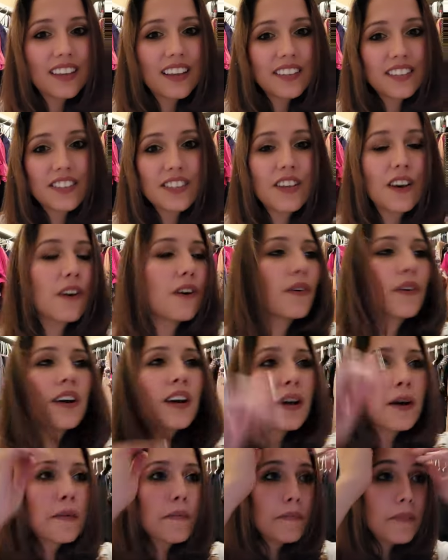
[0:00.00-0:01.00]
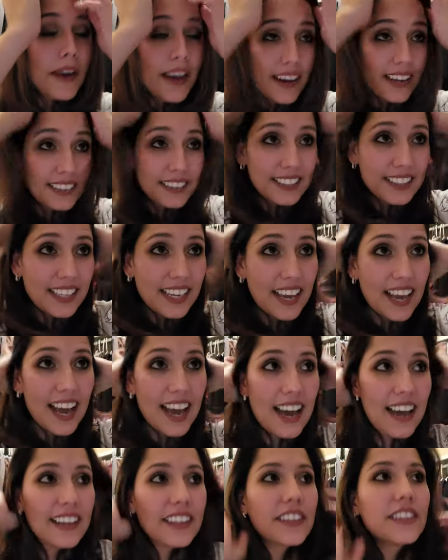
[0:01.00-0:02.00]
So, but...
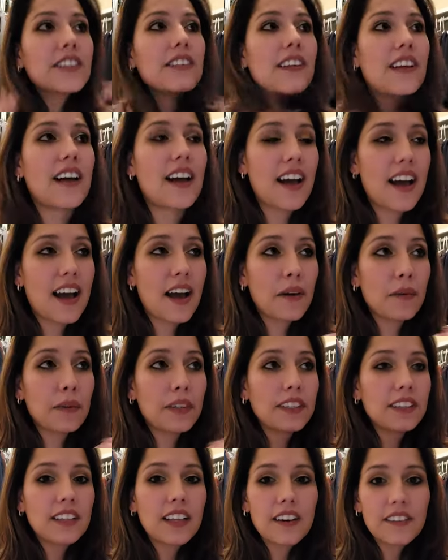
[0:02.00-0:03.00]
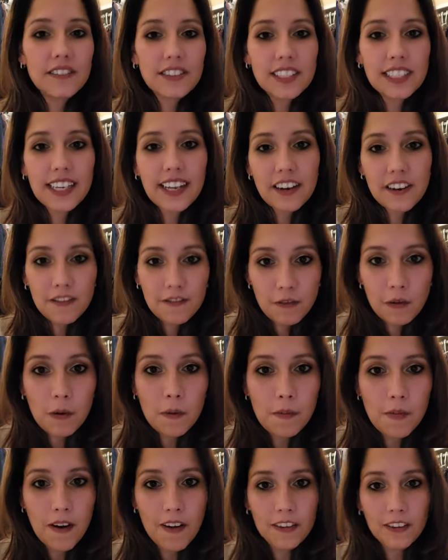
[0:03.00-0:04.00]
You, I would love to get a
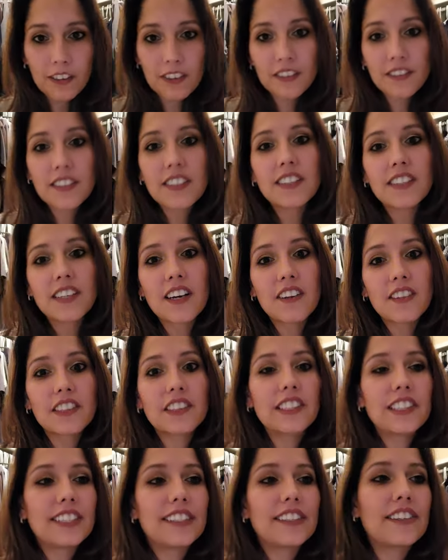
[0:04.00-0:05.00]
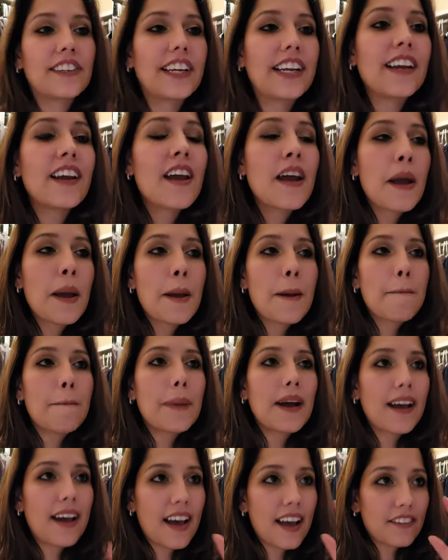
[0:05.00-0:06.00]
full bottle of Santal thirty-three,
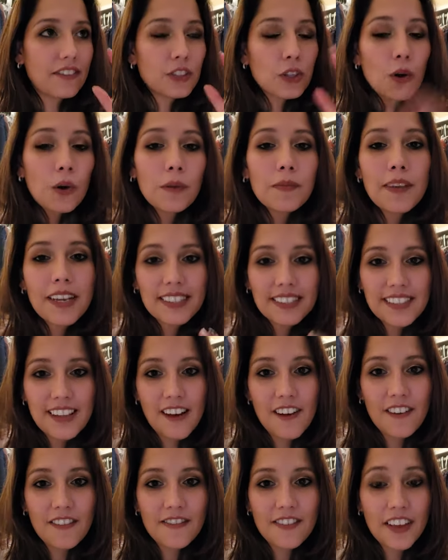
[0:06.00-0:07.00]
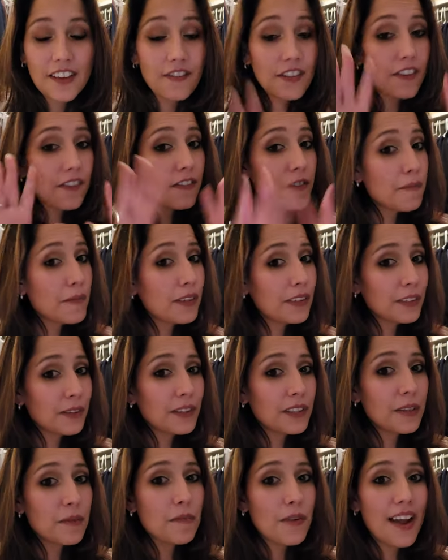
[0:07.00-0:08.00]
but I've told myself, if you're familiar
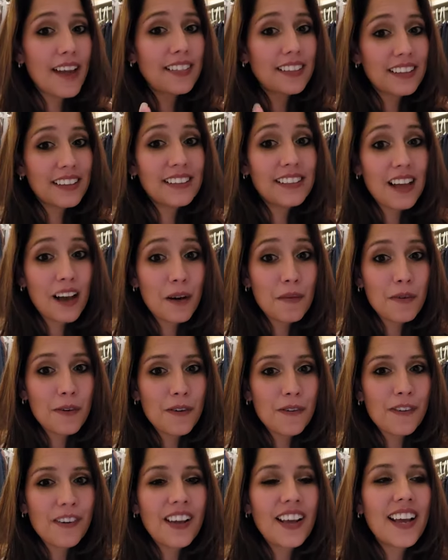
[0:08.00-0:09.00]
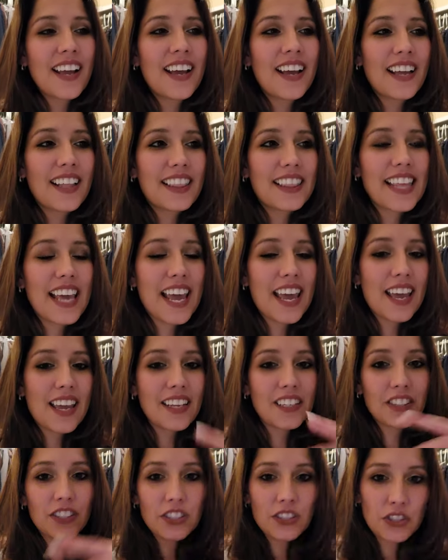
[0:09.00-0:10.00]
with the brand Le Labo,
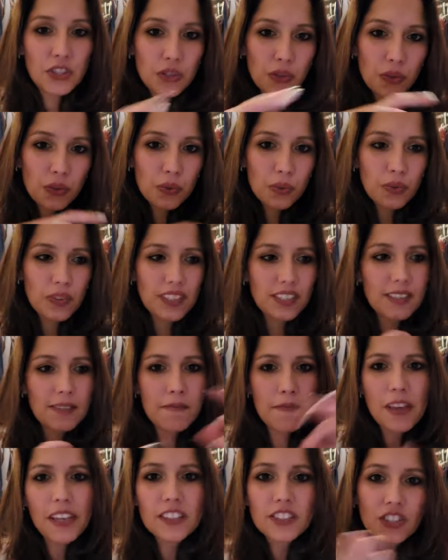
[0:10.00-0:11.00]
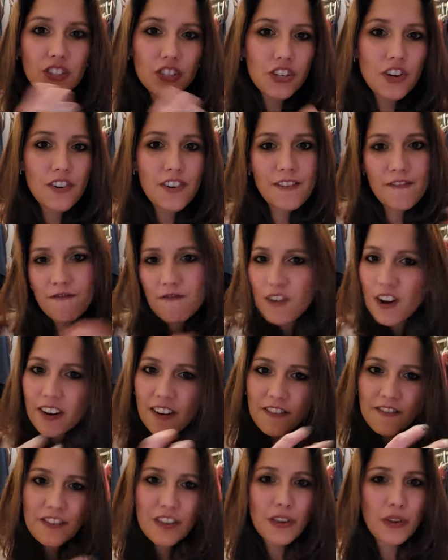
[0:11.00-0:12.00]
they do this mixture in front
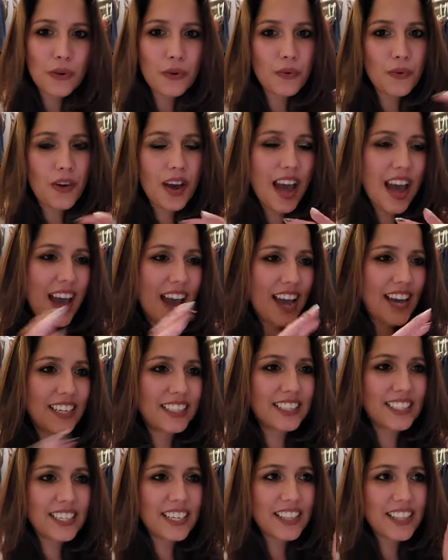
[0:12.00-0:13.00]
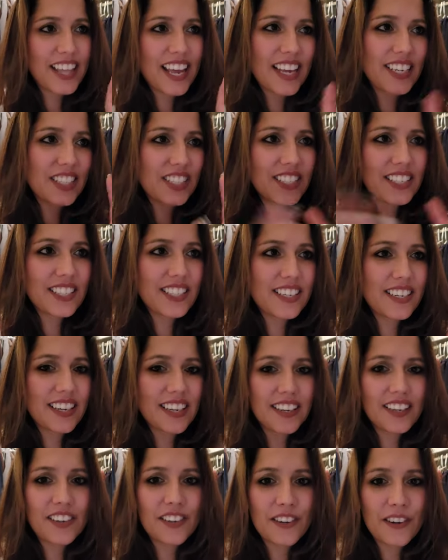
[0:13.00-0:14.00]
of you, and they just,
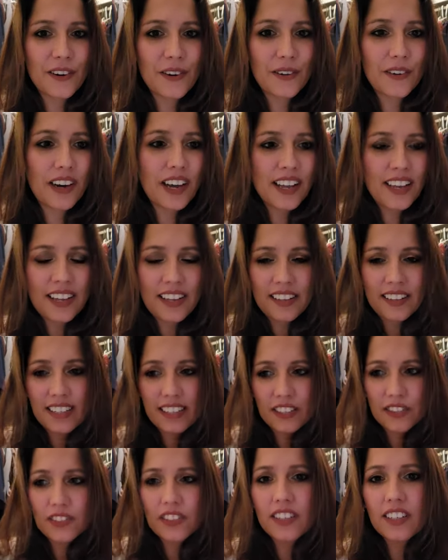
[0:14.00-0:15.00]
you know, they do the